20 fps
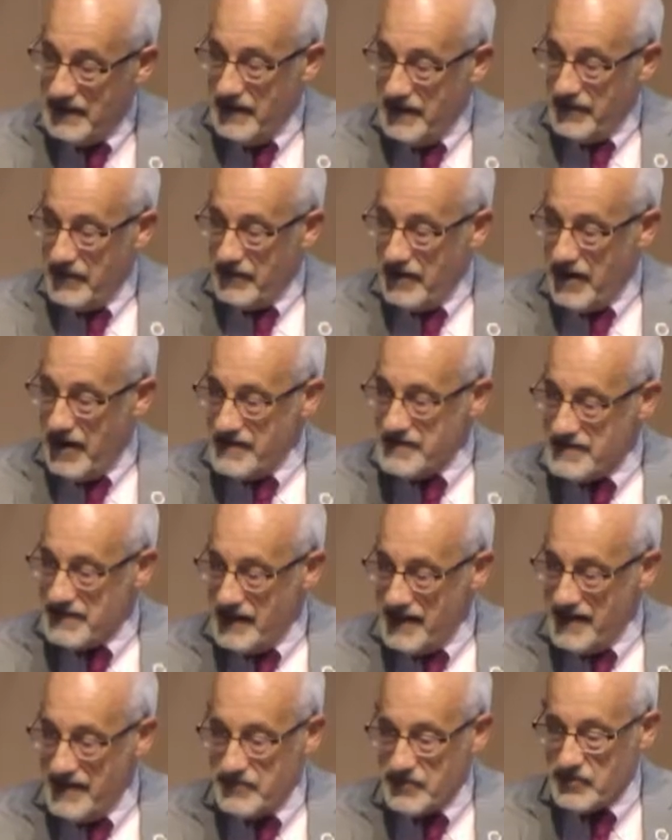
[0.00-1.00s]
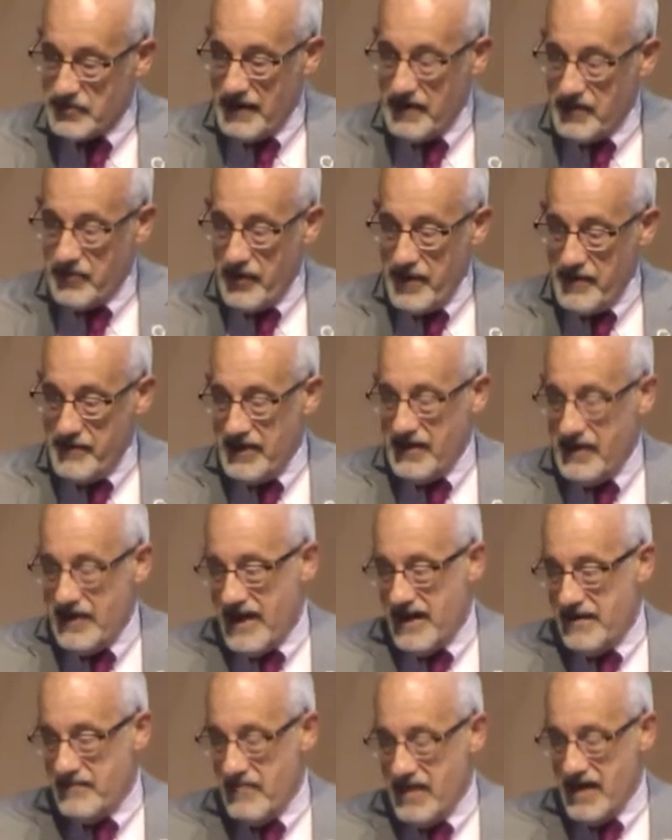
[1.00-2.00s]
There are times when women
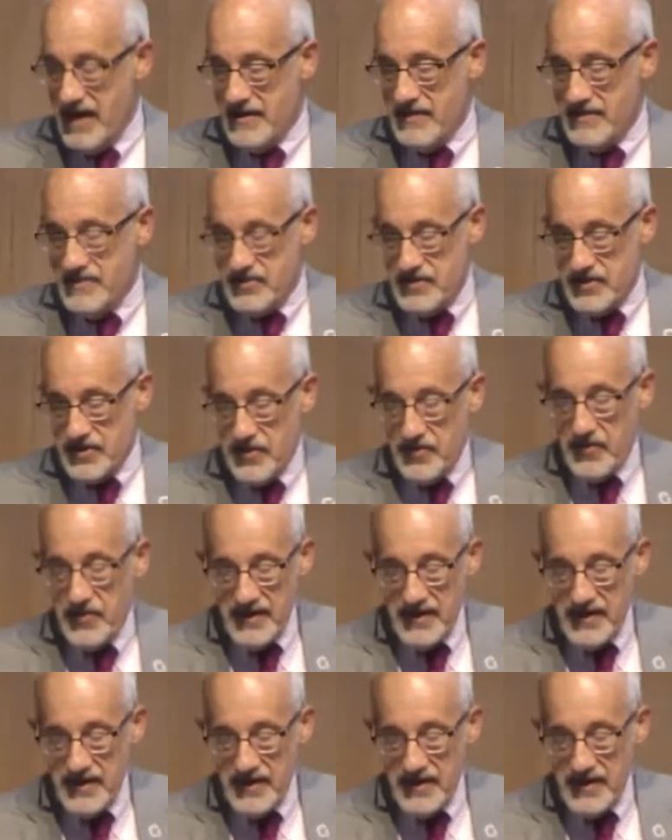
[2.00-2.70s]
and men do